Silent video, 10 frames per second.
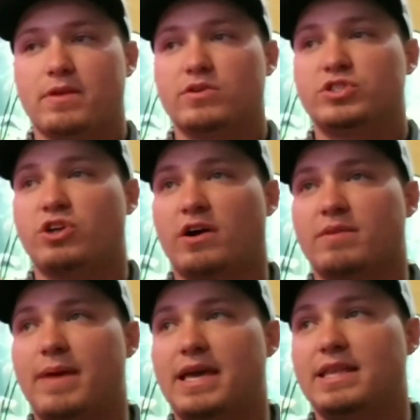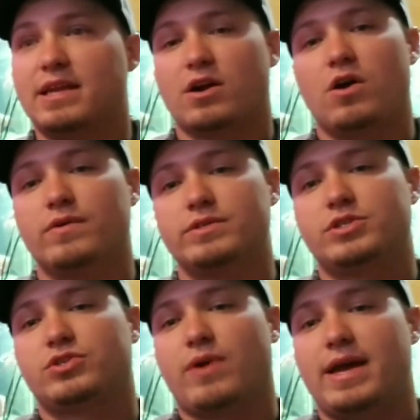started making their own
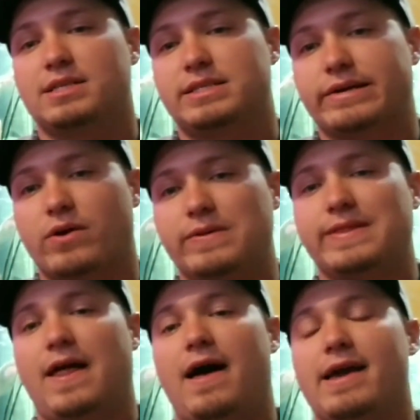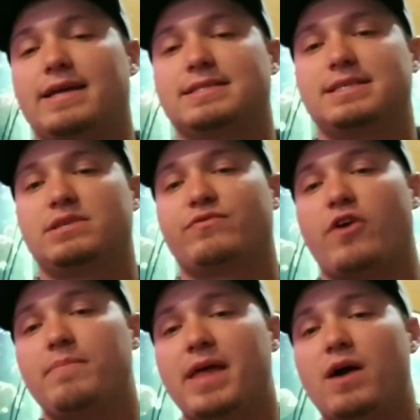strains, their own lines, and
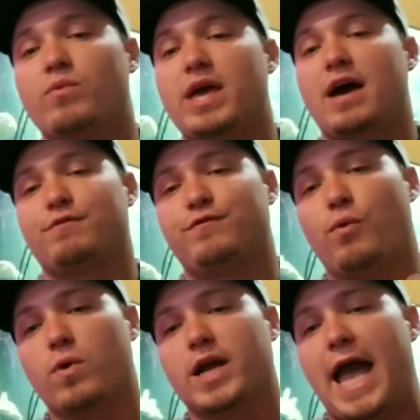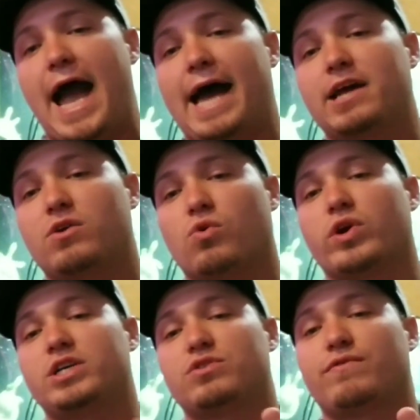from that we have 4
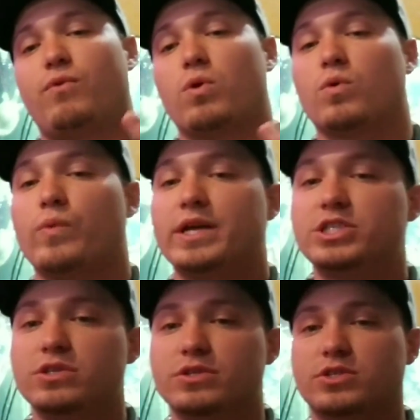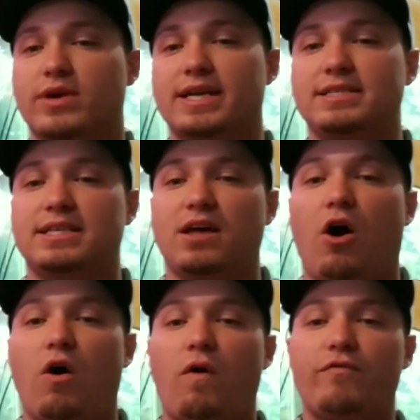categories or 4 original strains that
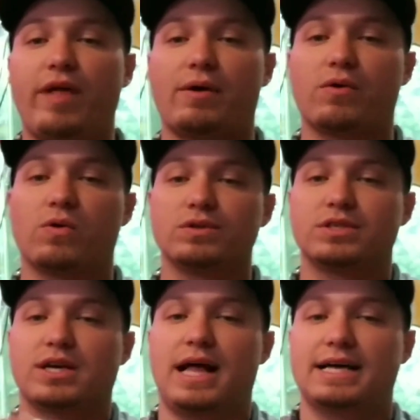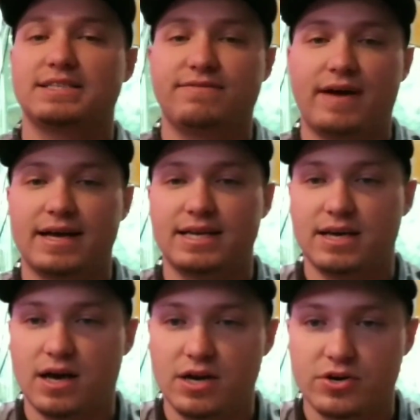all Flowerhorns are
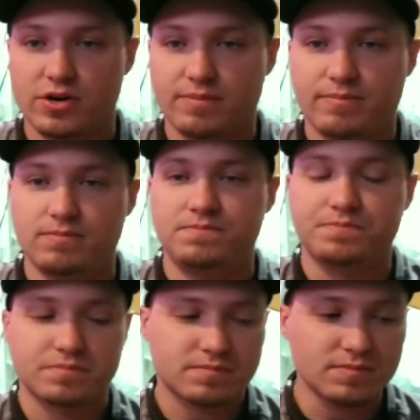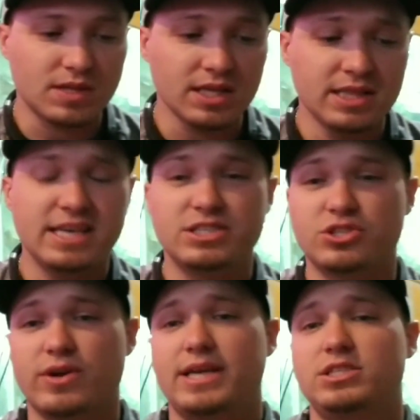classified under. These
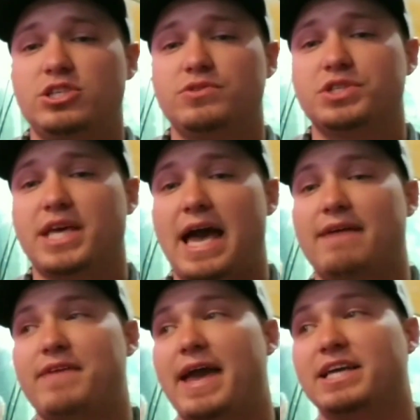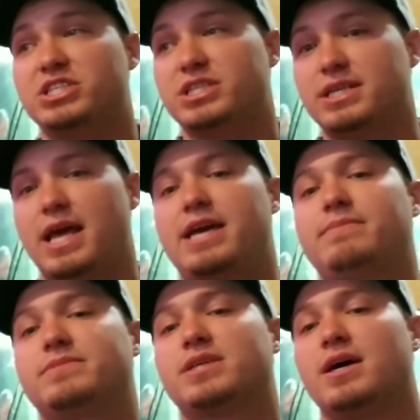strains usually have Asian
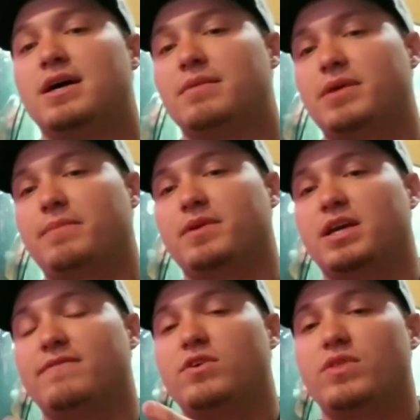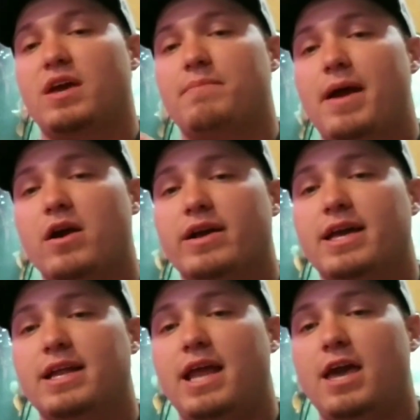names, but I'm going to give you the
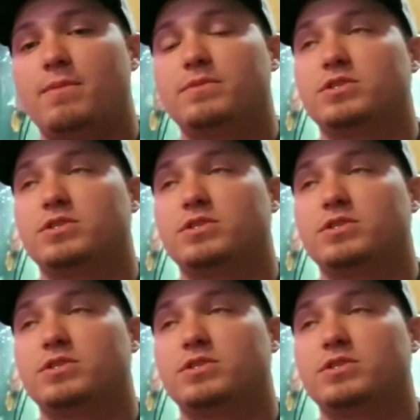American name